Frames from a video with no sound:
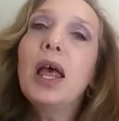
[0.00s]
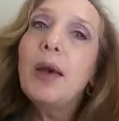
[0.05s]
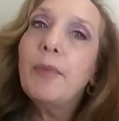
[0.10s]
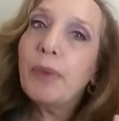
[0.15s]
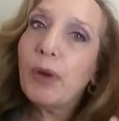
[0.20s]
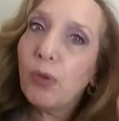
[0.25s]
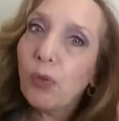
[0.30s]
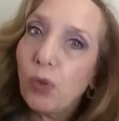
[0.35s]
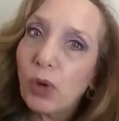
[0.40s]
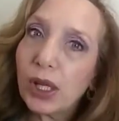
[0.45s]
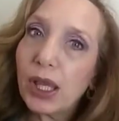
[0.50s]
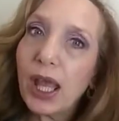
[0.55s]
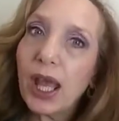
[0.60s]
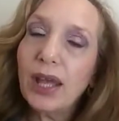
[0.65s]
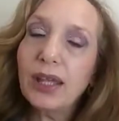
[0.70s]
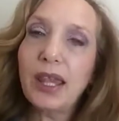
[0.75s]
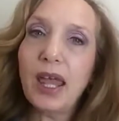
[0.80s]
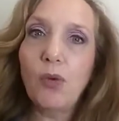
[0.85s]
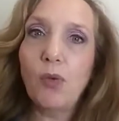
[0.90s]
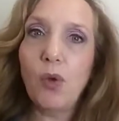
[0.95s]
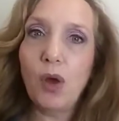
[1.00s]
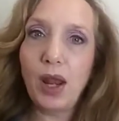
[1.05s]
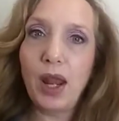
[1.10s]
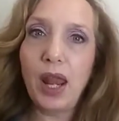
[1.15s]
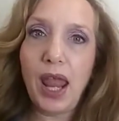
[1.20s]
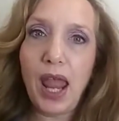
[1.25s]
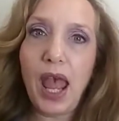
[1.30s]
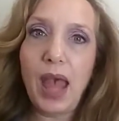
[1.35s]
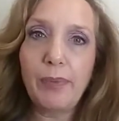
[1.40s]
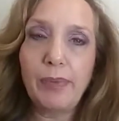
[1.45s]
But working on that one
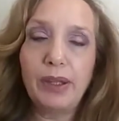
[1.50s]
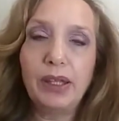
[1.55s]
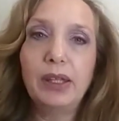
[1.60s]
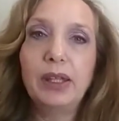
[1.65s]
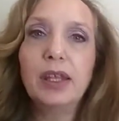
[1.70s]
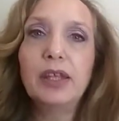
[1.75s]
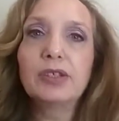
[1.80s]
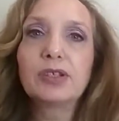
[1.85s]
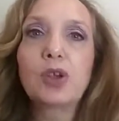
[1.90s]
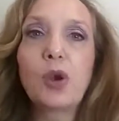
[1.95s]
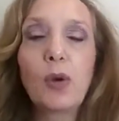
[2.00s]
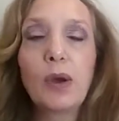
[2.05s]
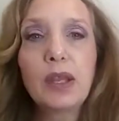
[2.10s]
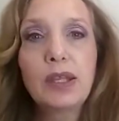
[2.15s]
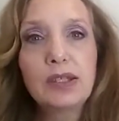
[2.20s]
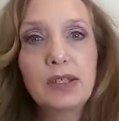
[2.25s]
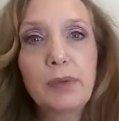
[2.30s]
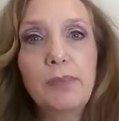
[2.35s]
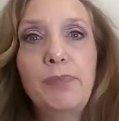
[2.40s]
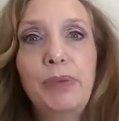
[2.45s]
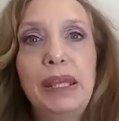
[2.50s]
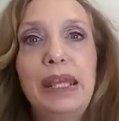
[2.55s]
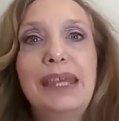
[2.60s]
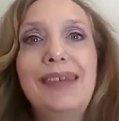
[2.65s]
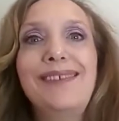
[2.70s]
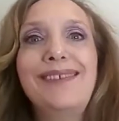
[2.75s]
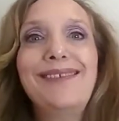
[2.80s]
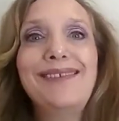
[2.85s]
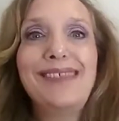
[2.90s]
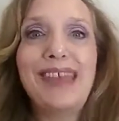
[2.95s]
habit is going to
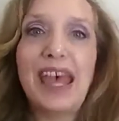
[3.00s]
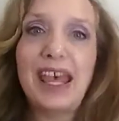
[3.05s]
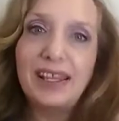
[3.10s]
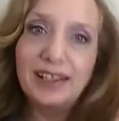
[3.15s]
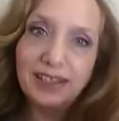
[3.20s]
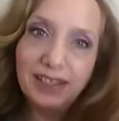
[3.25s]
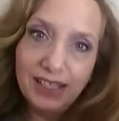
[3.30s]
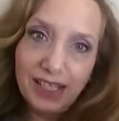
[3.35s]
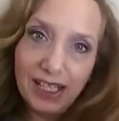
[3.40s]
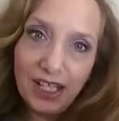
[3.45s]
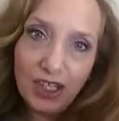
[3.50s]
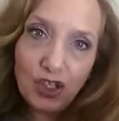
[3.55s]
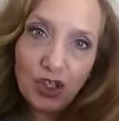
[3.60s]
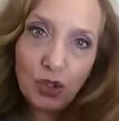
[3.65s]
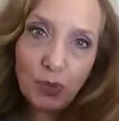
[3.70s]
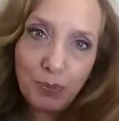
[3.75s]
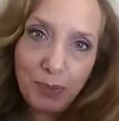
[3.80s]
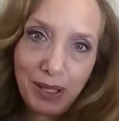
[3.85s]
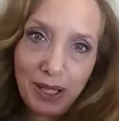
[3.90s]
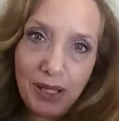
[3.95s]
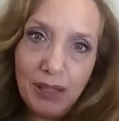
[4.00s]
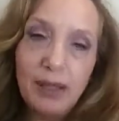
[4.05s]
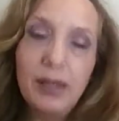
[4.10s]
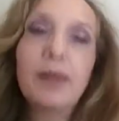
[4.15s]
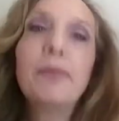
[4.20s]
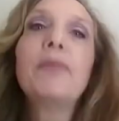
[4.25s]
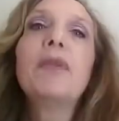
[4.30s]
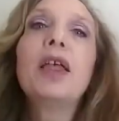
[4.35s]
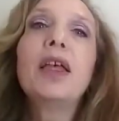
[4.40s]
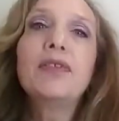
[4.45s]
be that
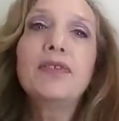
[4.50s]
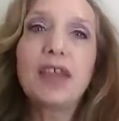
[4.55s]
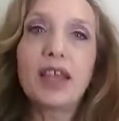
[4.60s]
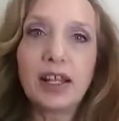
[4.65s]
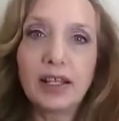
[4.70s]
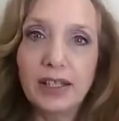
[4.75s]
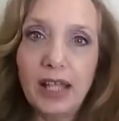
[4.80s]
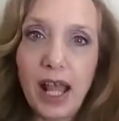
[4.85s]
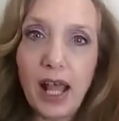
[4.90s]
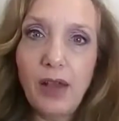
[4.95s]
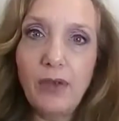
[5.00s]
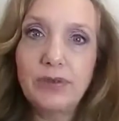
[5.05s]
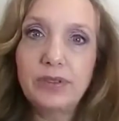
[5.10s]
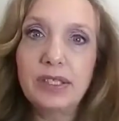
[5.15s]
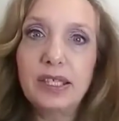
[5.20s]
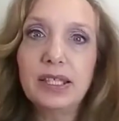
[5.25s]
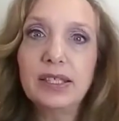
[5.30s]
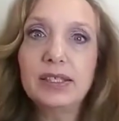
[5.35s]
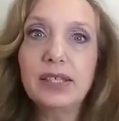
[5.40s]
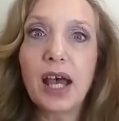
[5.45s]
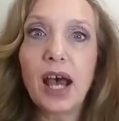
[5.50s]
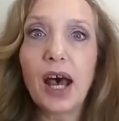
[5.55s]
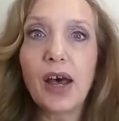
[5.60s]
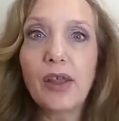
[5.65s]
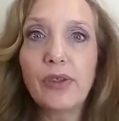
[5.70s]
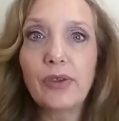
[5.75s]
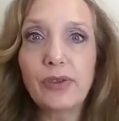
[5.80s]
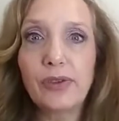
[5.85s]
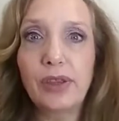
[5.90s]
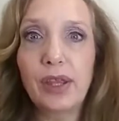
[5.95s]
linchpin that allows these
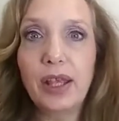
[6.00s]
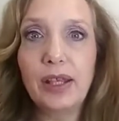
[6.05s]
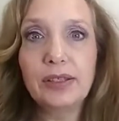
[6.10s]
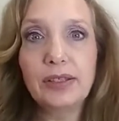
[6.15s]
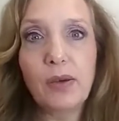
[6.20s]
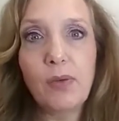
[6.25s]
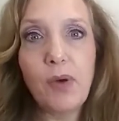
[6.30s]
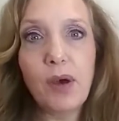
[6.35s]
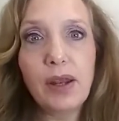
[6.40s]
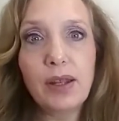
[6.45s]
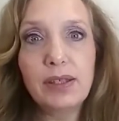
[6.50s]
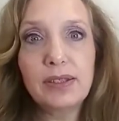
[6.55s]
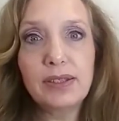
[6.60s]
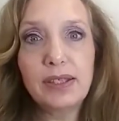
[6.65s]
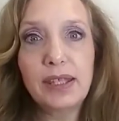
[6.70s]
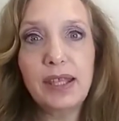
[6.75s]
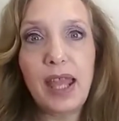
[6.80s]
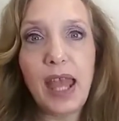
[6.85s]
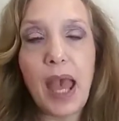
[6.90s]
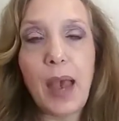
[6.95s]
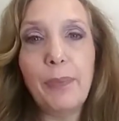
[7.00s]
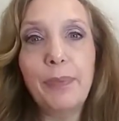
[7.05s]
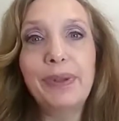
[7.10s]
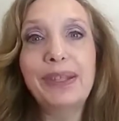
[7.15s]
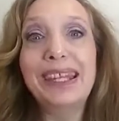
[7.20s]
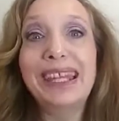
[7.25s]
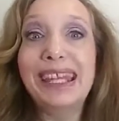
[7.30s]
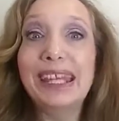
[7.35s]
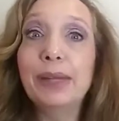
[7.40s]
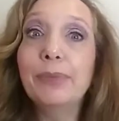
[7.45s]
other things I want to see
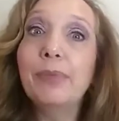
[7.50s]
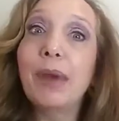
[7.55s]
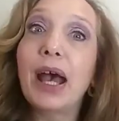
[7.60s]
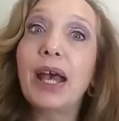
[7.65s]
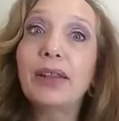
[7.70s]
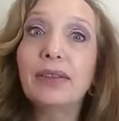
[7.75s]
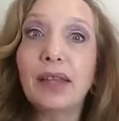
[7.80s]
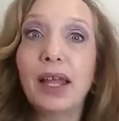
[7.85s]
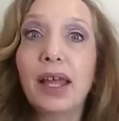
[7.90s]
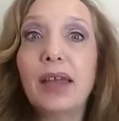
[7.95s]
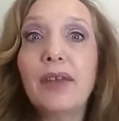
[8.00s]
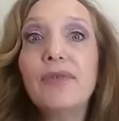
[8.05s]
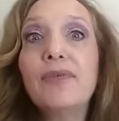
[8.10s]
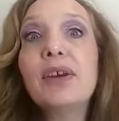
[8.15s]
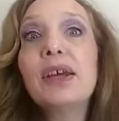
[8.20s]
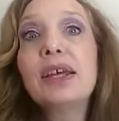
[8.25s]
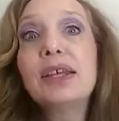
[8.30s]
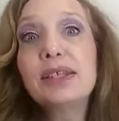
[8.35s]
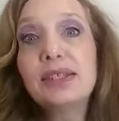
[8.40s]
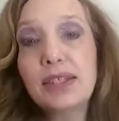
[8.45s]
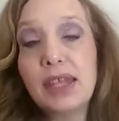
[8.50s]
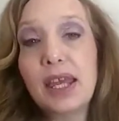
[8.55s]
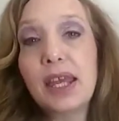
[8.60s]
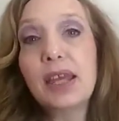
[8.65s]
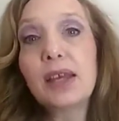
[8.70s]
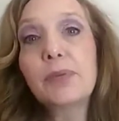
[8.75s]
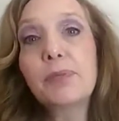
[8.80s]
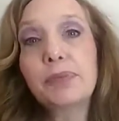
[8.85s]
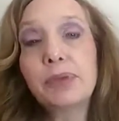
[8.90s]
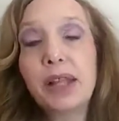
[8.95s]
happen in my life
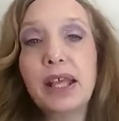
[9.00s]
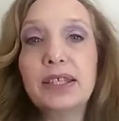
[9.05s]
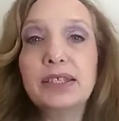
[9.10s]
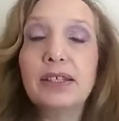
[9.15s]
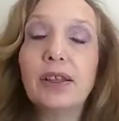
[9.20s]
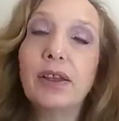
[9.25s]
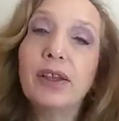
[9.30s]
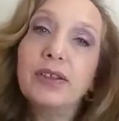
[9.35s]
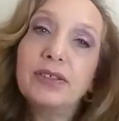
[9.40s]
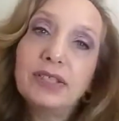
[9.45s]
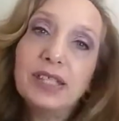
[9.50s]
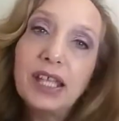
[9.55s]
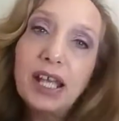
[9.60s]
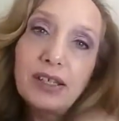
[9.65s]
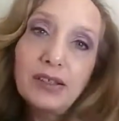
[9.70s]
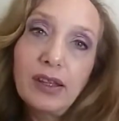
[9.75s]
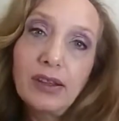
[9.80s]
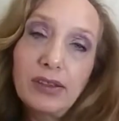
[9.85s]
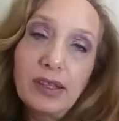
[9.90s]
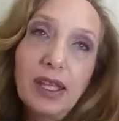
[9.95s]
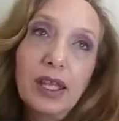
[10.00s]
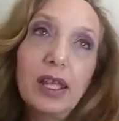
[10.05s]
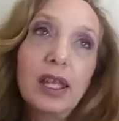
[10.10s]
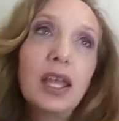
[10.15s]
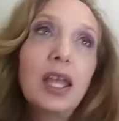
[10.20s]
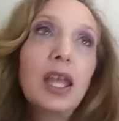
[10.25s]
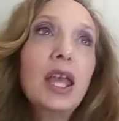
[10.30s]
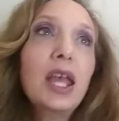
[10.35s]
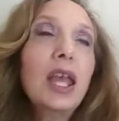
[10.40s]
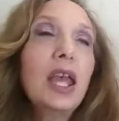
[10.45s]
take place. Now here's the other thing,
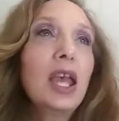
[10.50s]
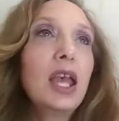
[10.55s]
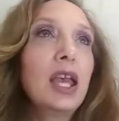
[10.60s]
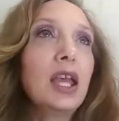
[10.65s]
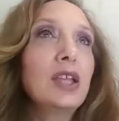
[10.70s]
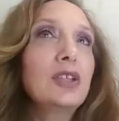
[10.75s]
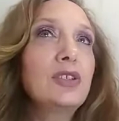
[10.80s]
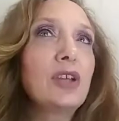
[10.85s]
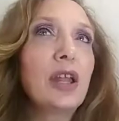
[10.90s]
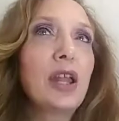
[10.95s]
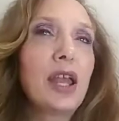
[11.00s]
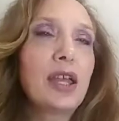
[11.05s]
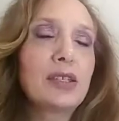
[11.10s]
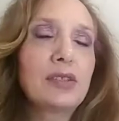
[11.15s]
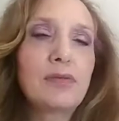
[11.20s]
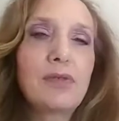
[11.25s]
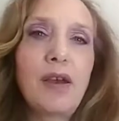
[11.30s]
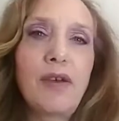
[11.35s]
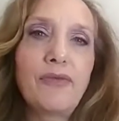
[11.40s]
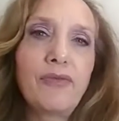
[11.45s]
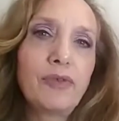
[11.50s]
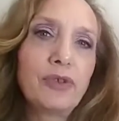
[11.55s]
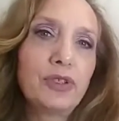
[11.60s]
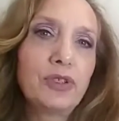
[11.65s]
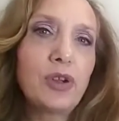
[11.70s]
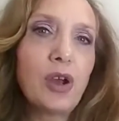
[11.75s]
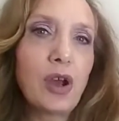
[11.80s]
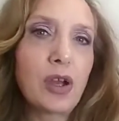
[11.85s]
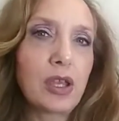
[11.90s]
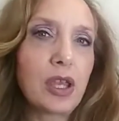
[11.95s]
and John Assaraf was
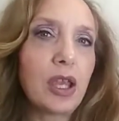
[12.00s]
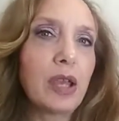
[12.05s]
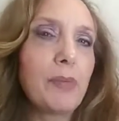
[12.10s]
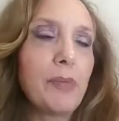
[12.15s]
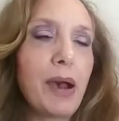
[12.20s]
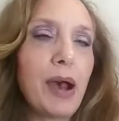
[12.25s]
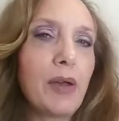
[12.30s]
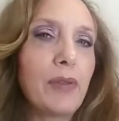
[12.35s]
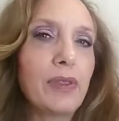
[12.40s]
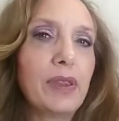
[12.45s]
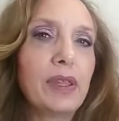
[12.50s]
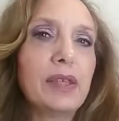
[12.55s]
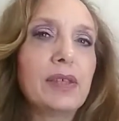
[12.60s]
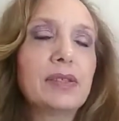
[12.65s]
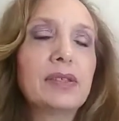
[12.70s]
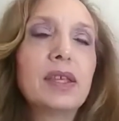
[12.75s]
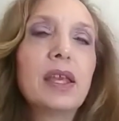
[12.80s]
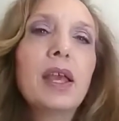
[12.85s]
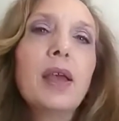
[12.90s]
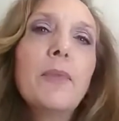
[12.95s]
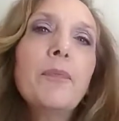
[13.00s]
talking about this.